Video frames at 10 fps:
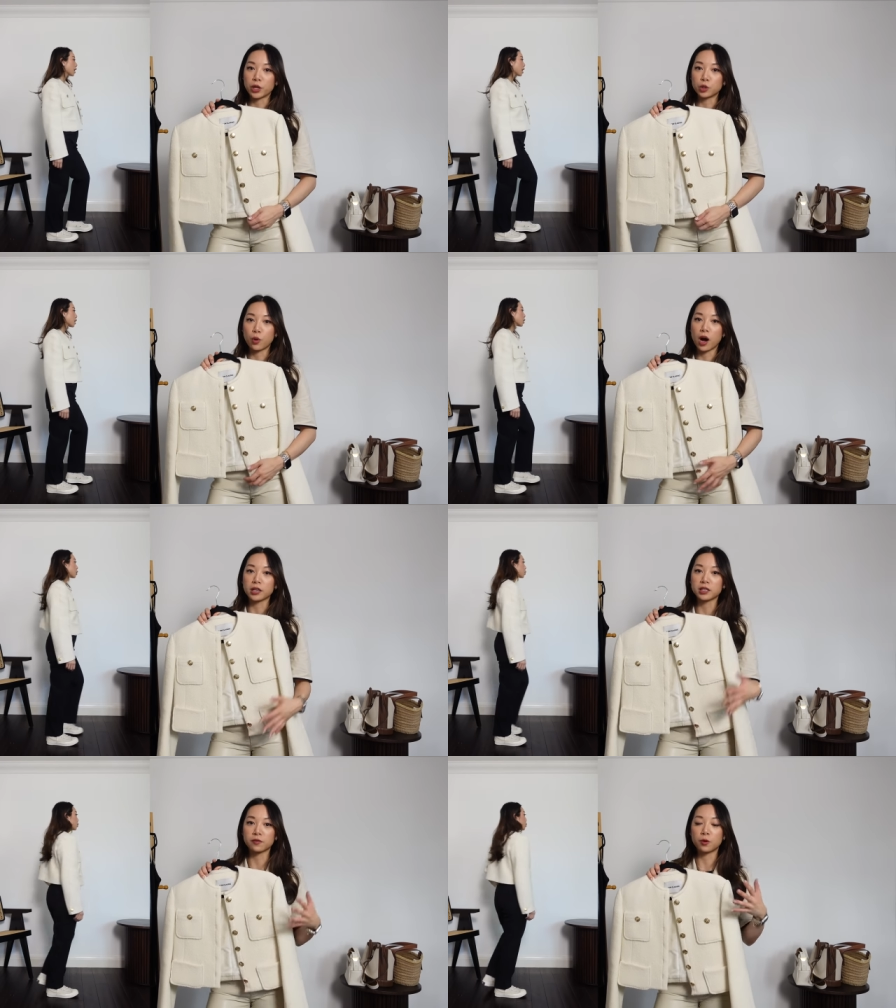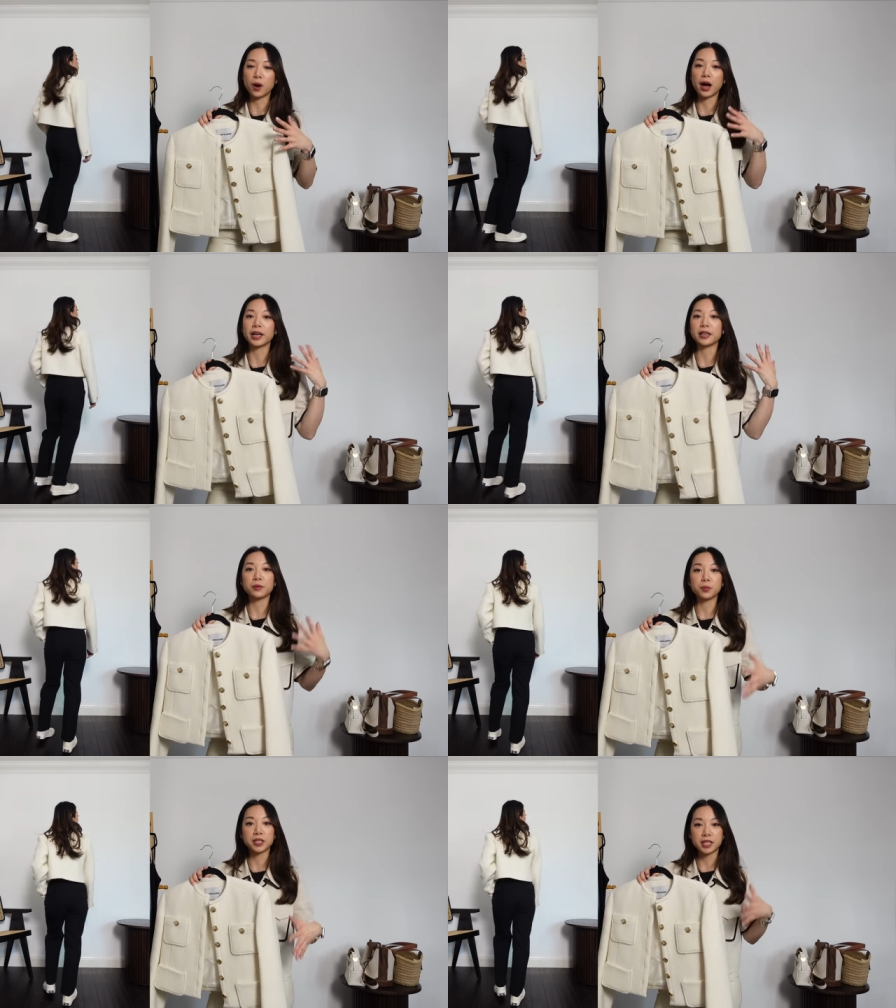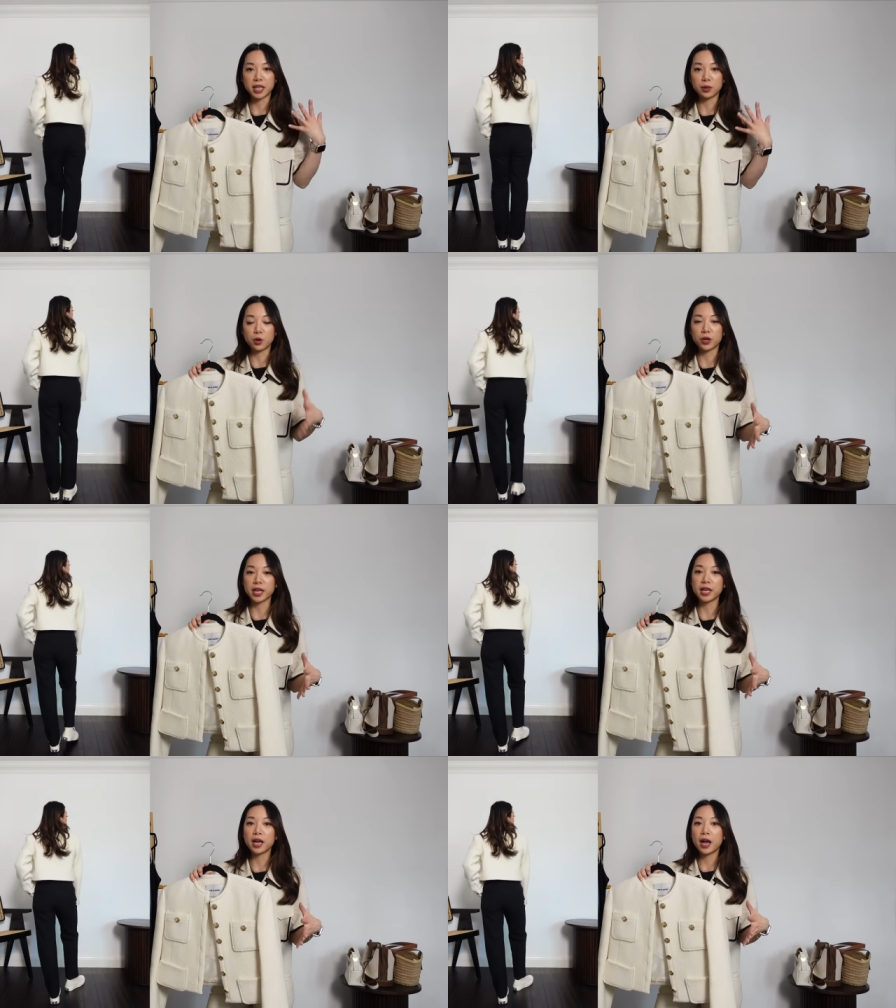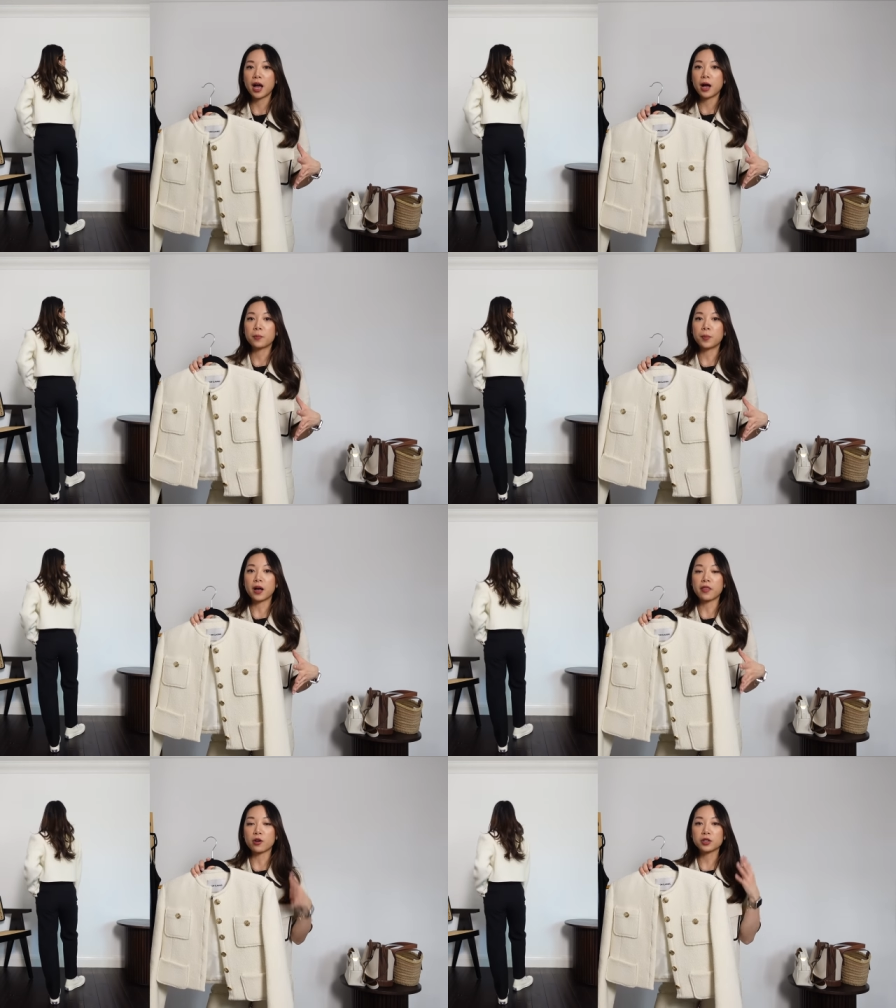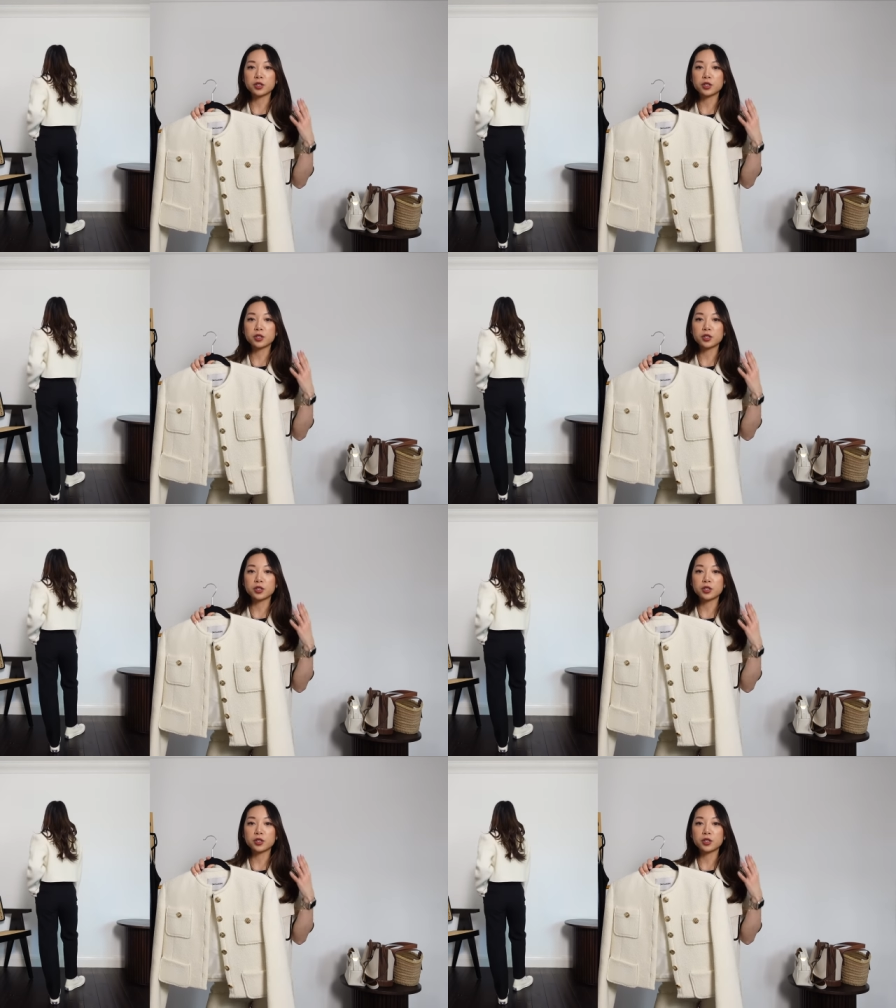which works for my petite body. But there are